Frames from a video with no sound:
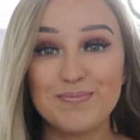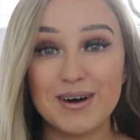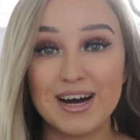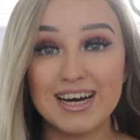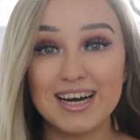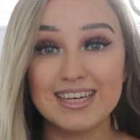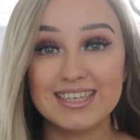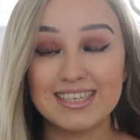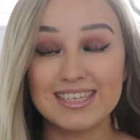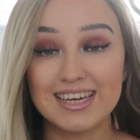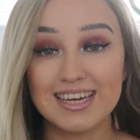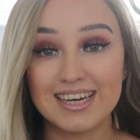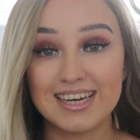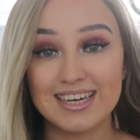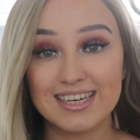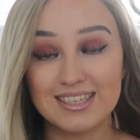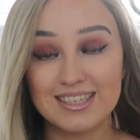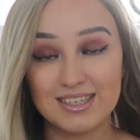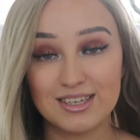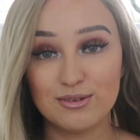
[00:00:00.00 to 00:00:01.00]
But it
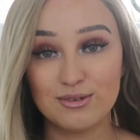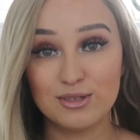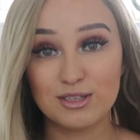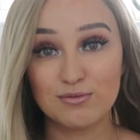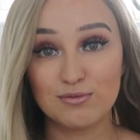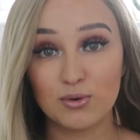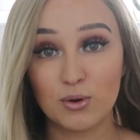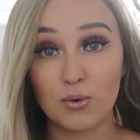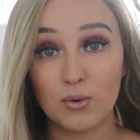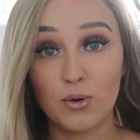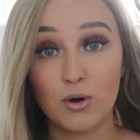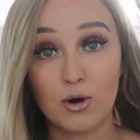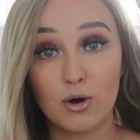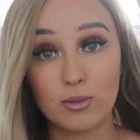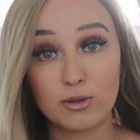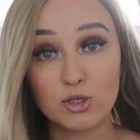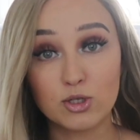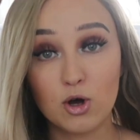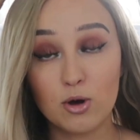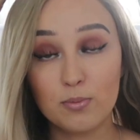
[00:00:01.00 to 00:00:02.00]
is useful
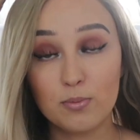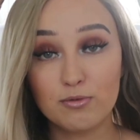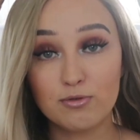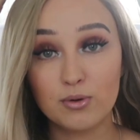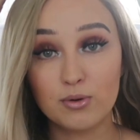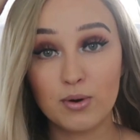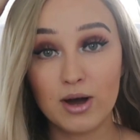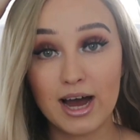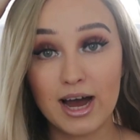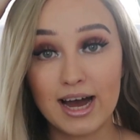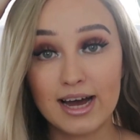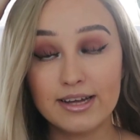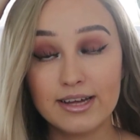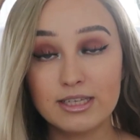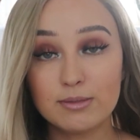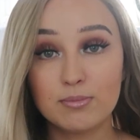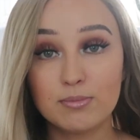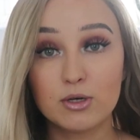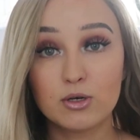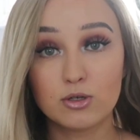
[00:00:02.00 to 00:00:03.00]
on the top of your
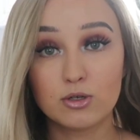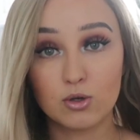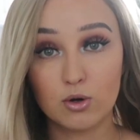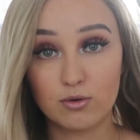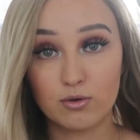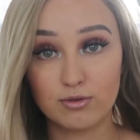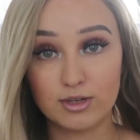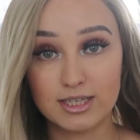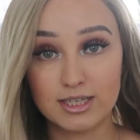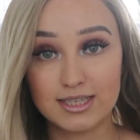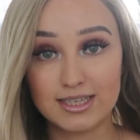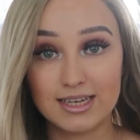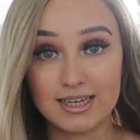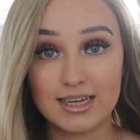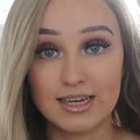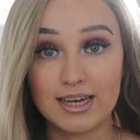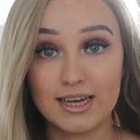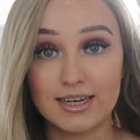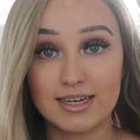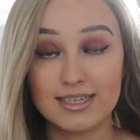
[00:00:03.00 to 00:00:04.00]
head because
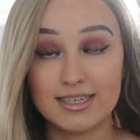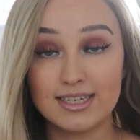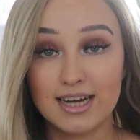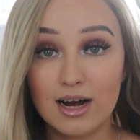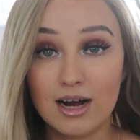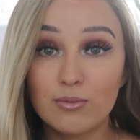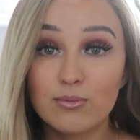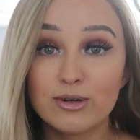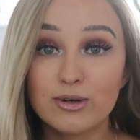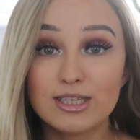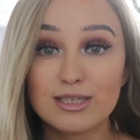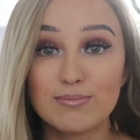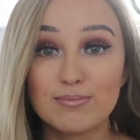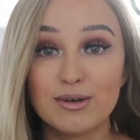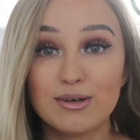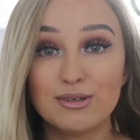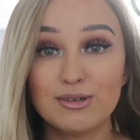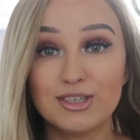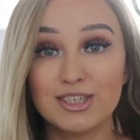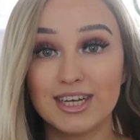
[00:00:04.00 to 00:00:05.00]
obviously in a downwards
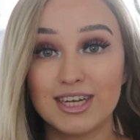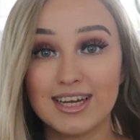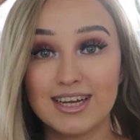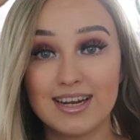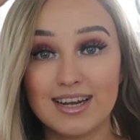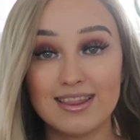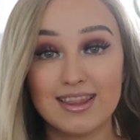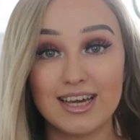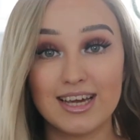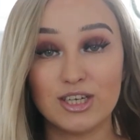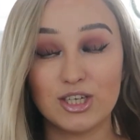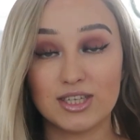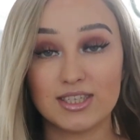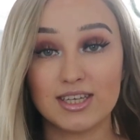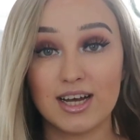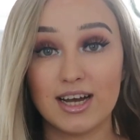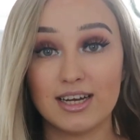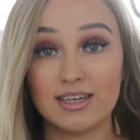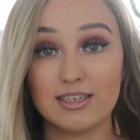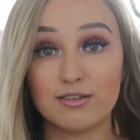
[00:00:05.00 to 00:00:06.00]
motion they
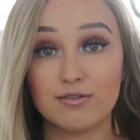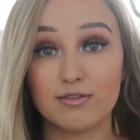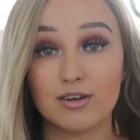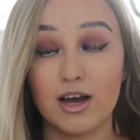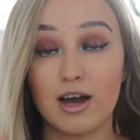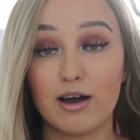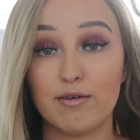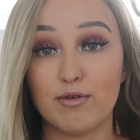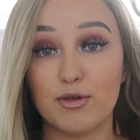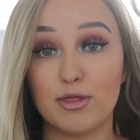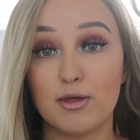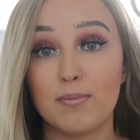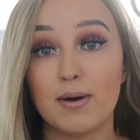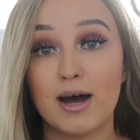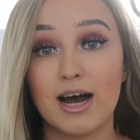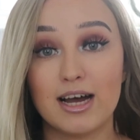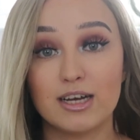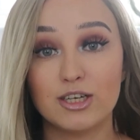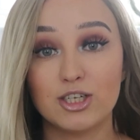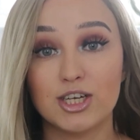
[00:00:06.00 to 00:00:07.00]
just kind of cover the
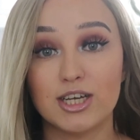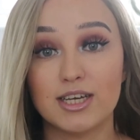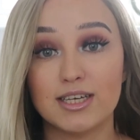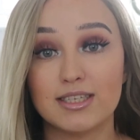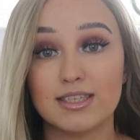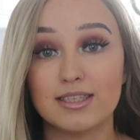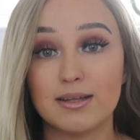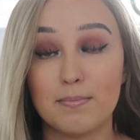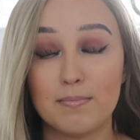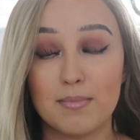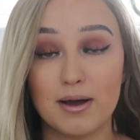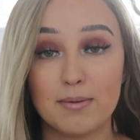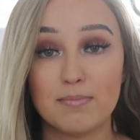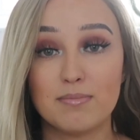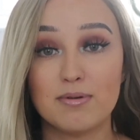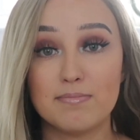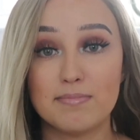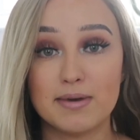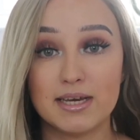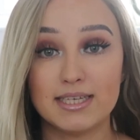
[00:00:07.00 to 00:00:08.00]
patches that
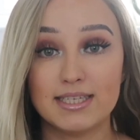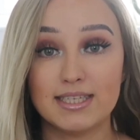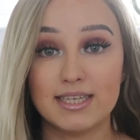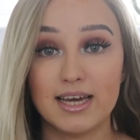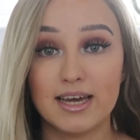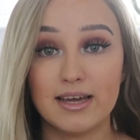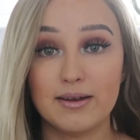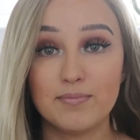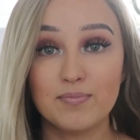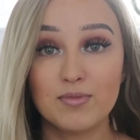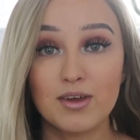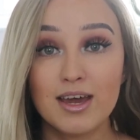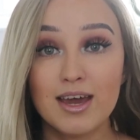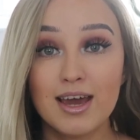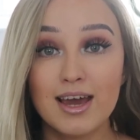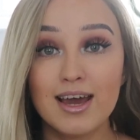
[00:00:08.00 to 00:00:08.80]
might be missing.